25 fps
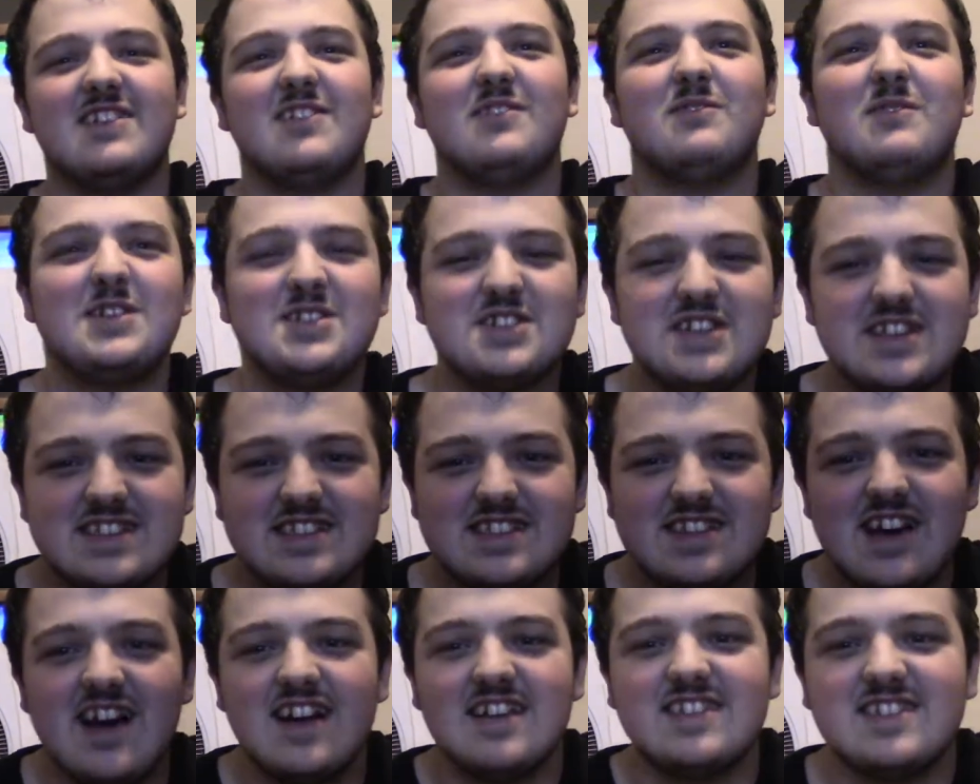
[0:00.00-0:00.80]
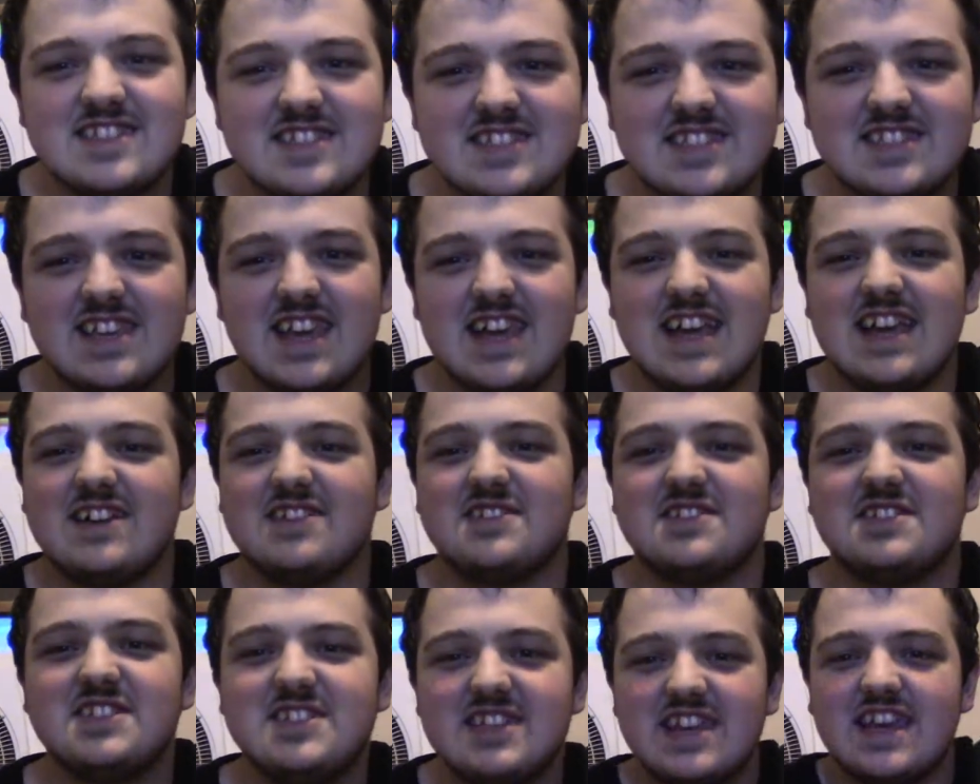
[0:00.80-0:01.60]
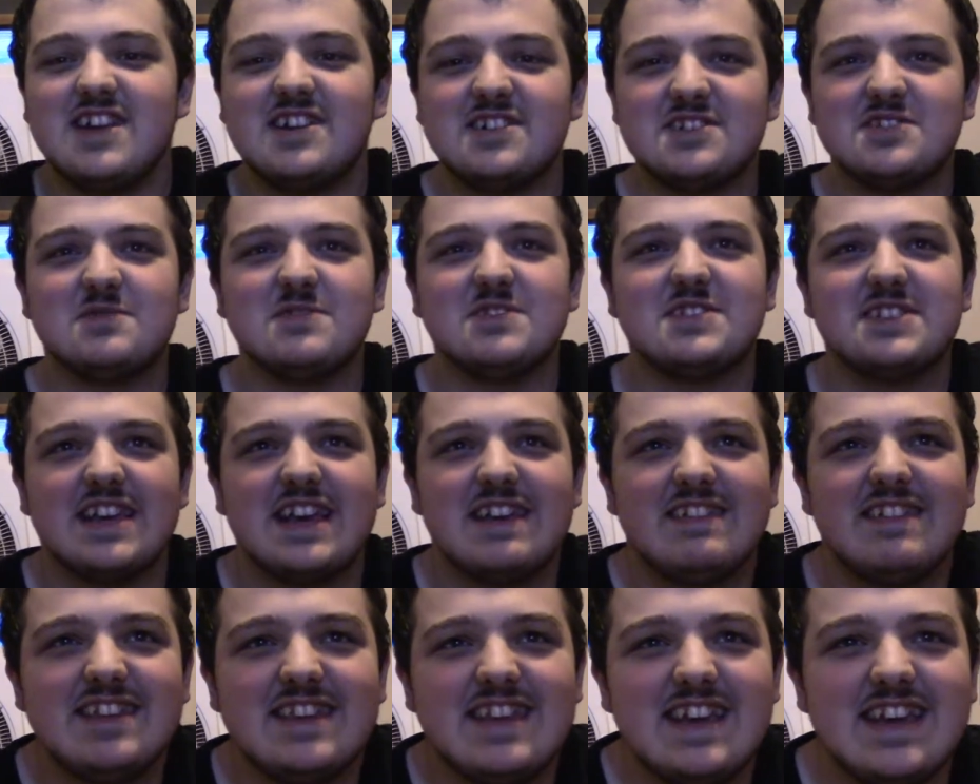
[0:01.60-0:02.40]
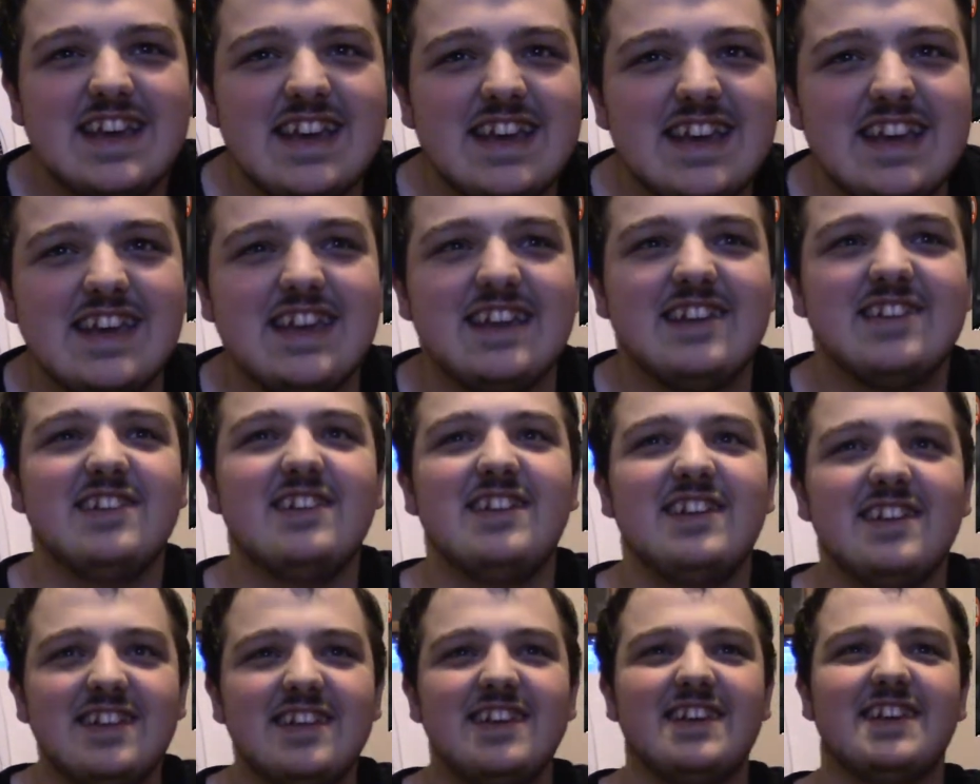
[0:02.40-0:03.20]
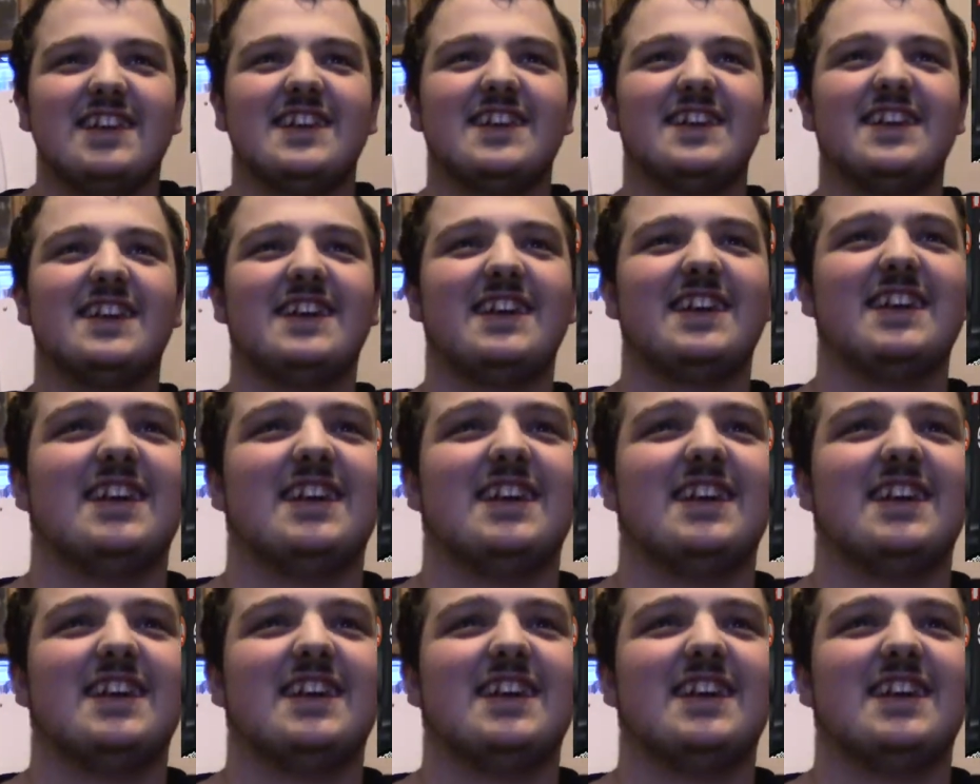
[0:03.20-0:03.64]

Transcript: We should talk to Skears. Skears will save the day, clearly.